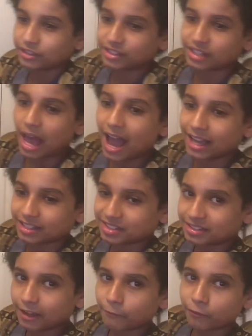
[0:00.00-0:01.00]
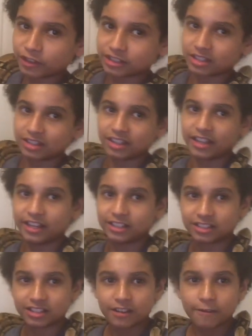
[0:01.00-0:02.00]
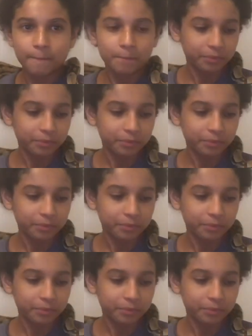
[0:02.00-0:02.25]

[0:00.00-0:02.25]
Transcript: size difference of things.